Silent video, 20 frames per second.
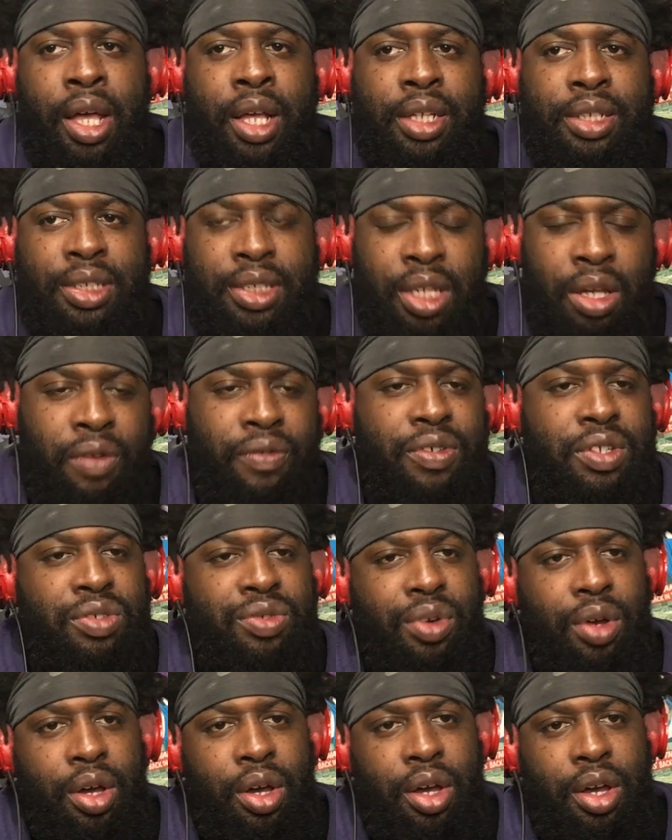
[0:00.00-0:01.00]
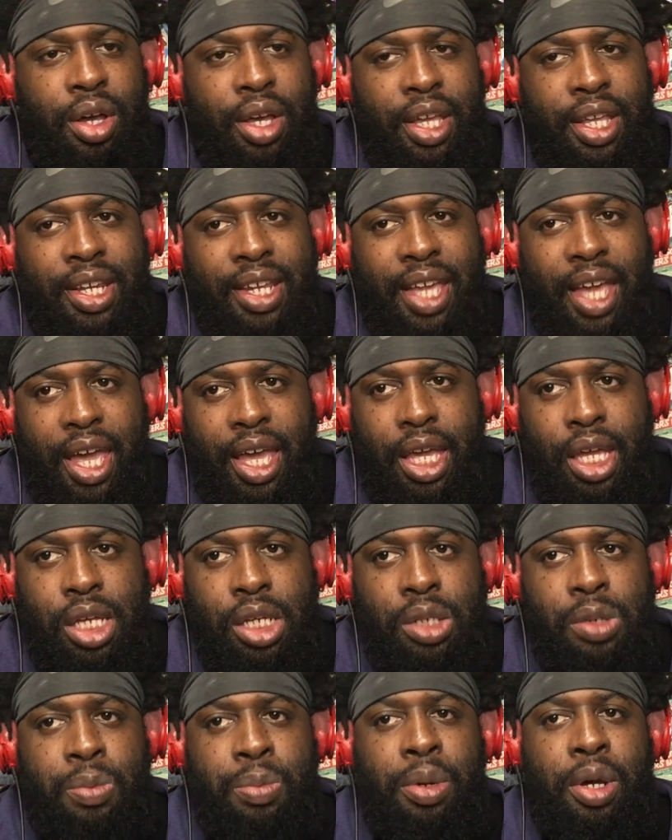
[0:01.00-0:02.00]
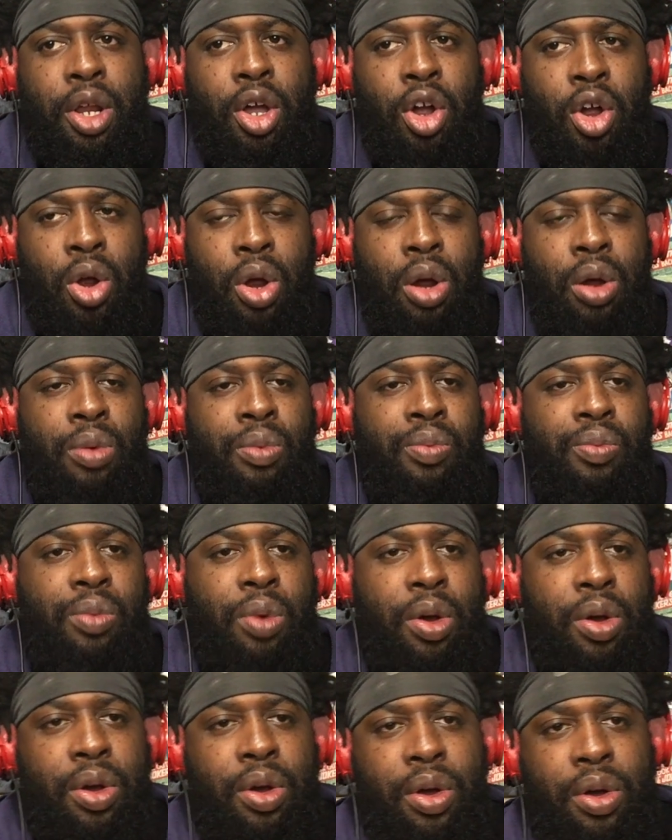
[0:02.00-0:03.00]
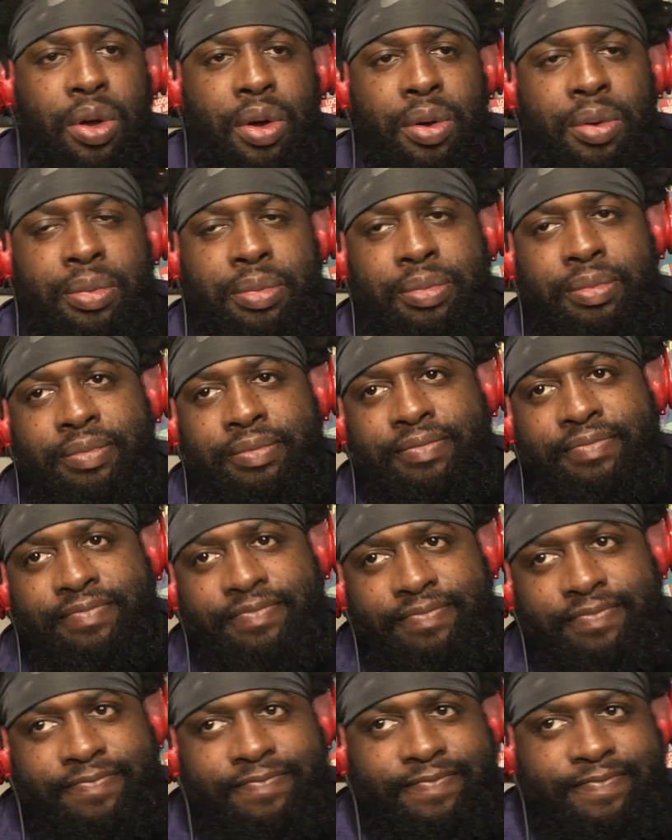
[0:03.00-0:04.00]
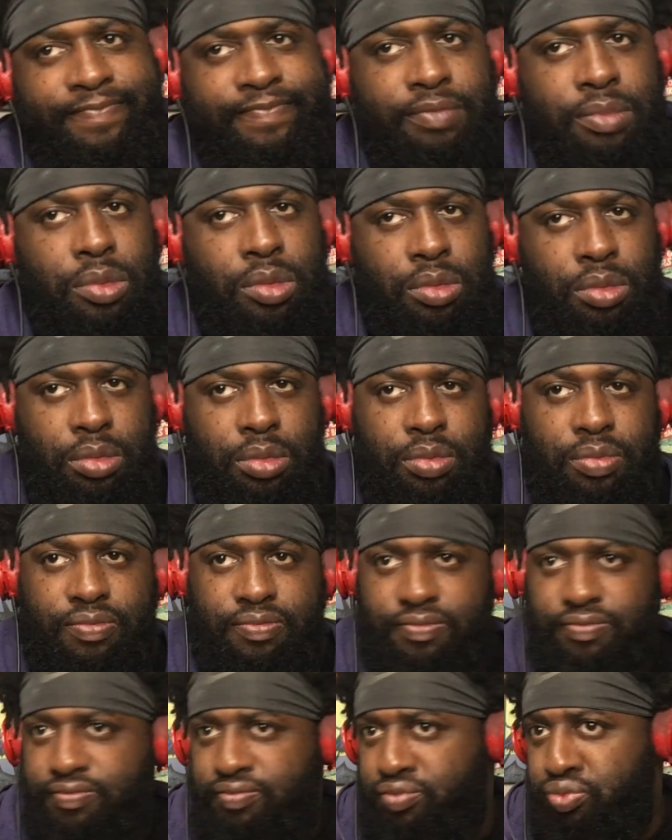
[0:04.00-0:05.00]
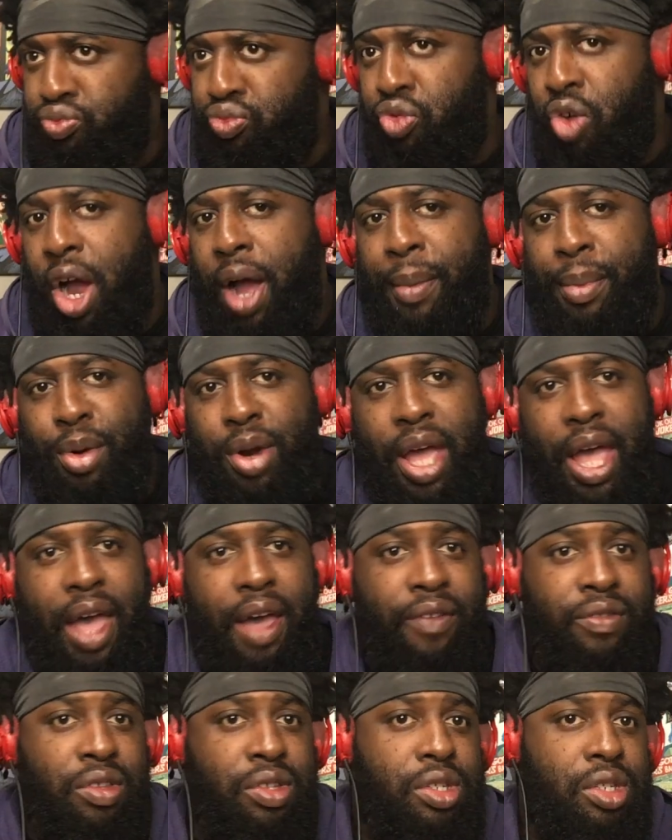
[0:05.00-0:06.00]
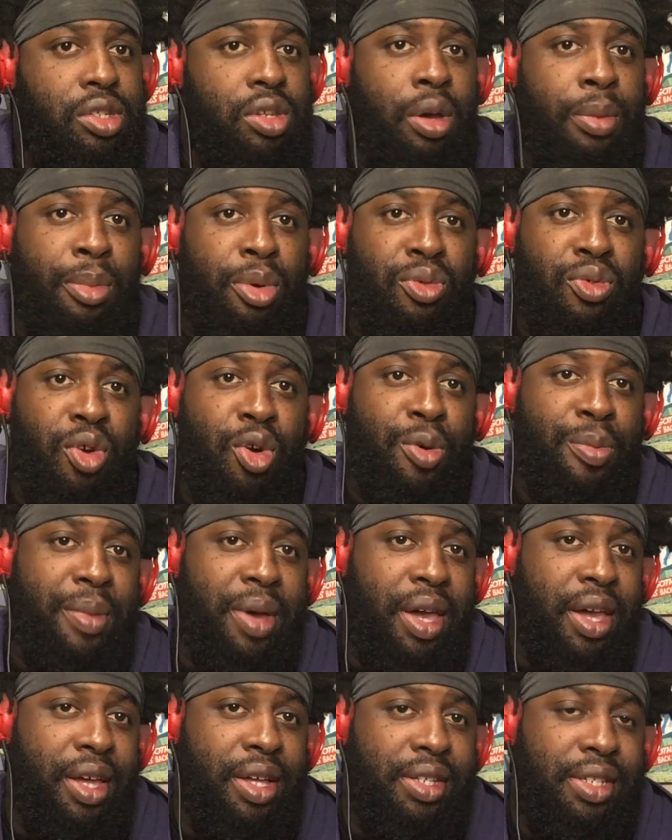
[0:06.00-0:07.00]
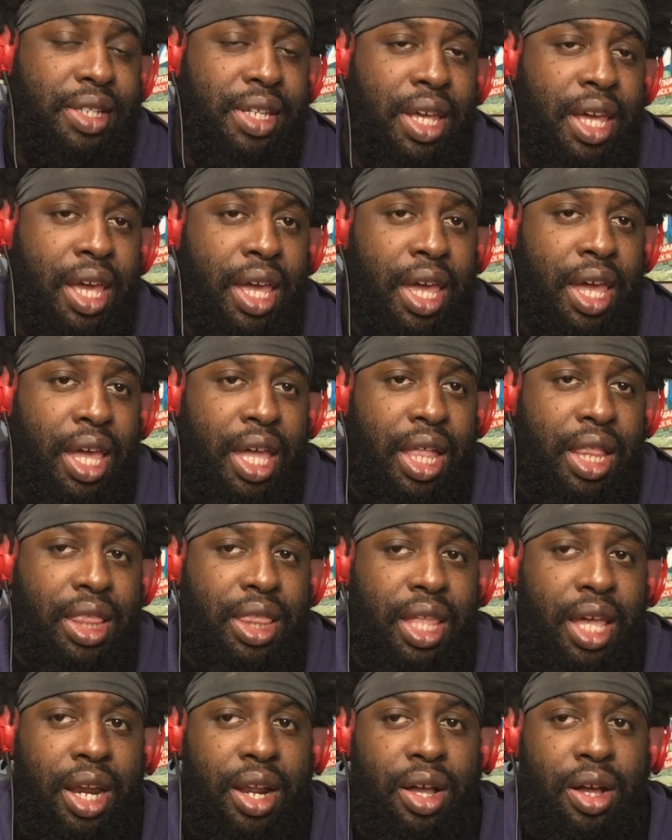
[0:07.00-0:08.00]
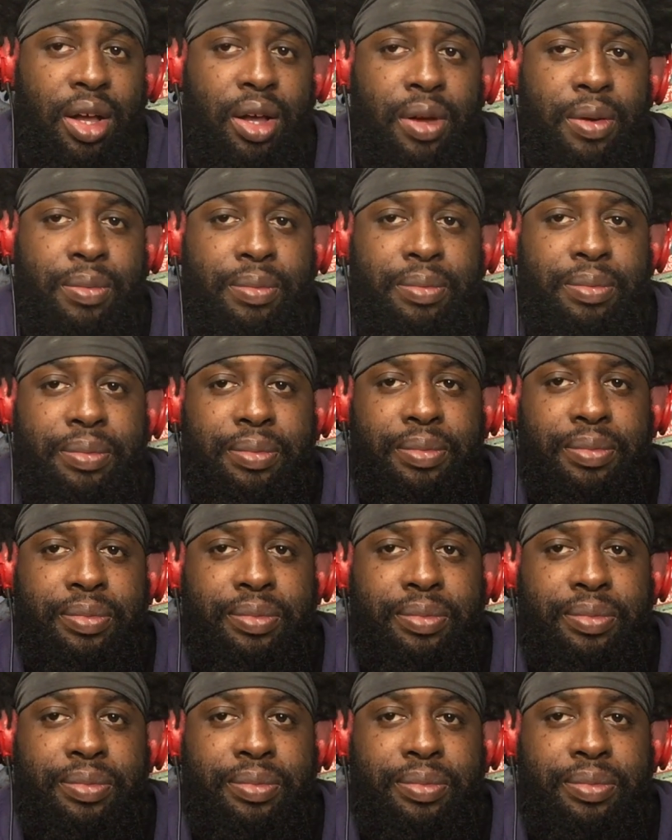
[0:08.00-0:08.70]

Sylvia's uh, engaged, but her um, Robert have this summer romance that um